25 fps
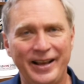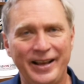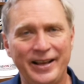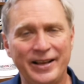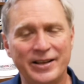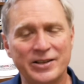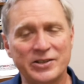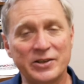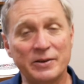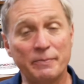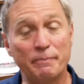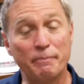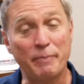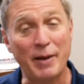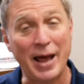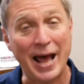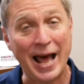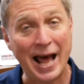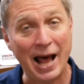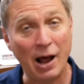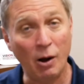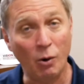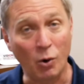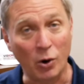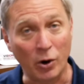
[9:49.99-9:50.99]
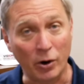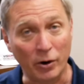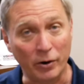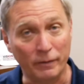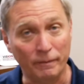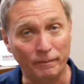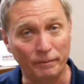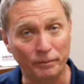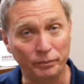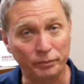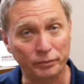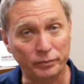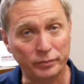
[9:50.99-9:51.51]
is empowered
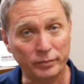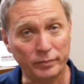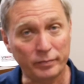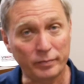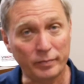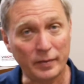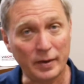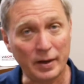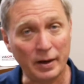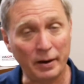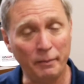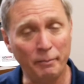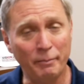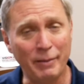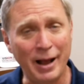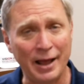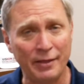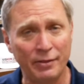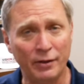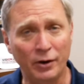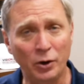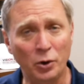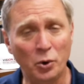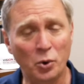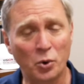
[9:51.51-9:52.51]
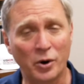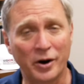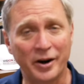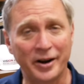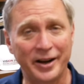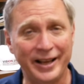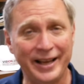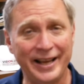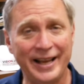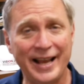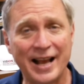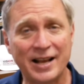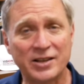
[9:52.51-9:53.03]
by the Lord.
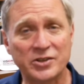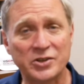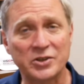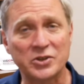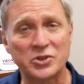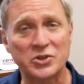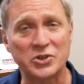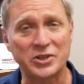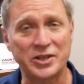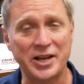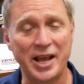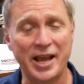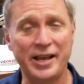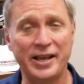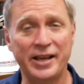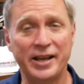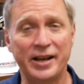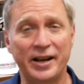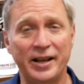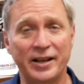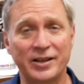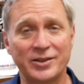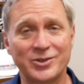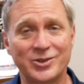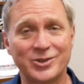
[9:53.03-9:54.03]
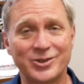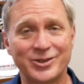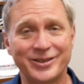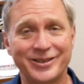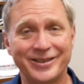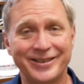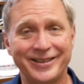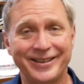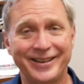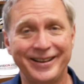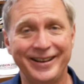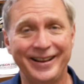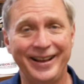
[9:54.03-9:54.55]
He has a stake in us.
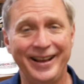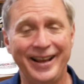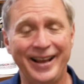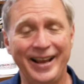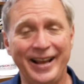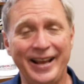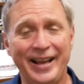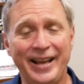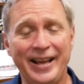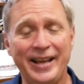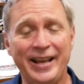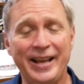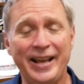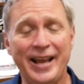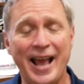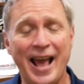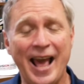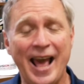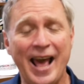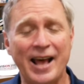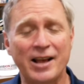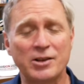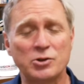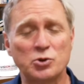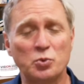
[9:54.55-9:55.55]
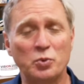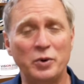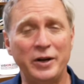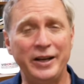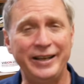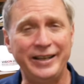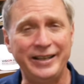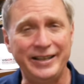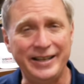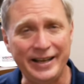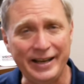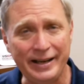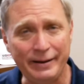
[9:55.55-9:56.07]
He has
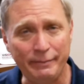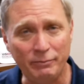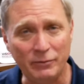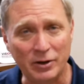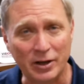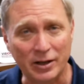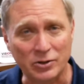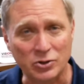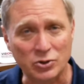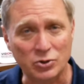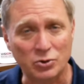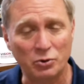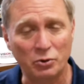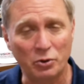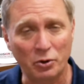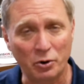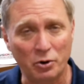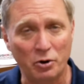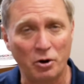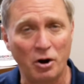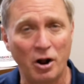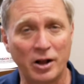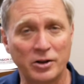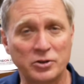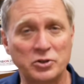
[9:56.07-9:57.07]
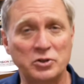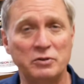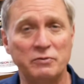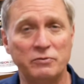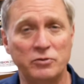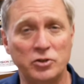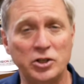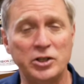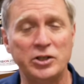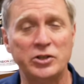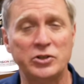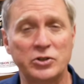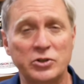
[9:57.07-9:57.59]
redeemed us through the cross of
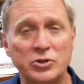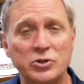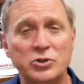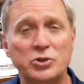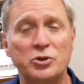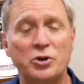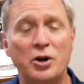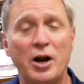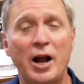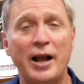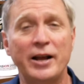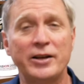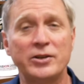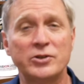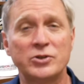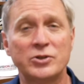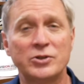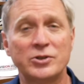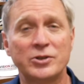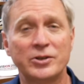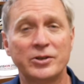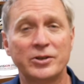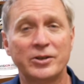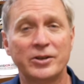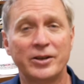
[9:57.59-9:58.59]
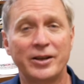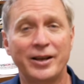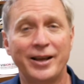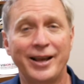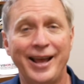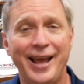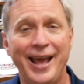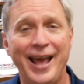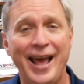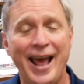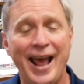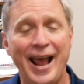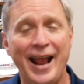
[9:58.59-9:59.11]
Jesus Christ.
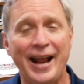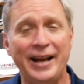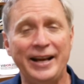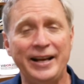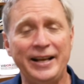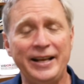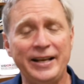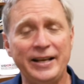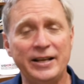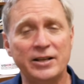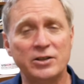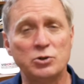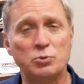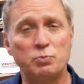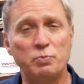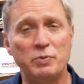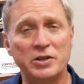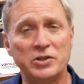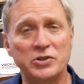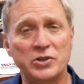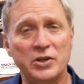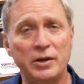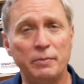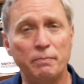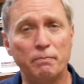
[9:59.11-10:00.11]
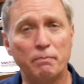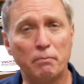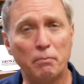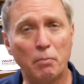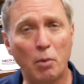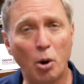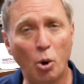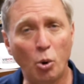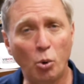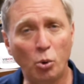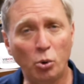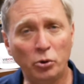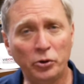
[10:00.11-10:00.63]
And He is busy
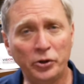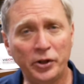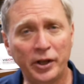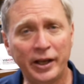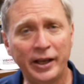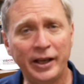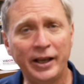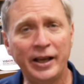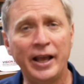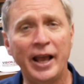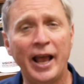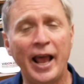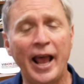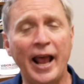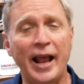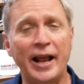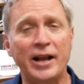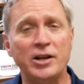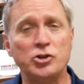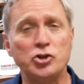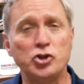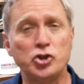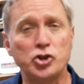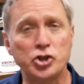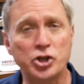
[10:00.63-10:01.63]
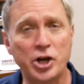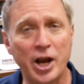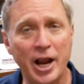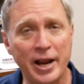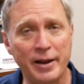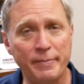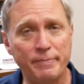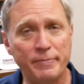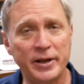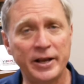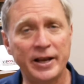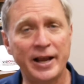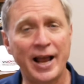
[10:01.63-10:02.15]
molding and
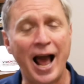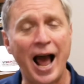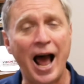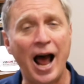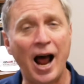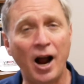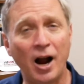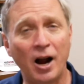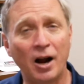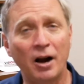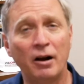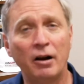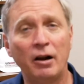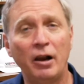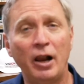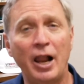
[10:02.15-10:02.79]
shaping our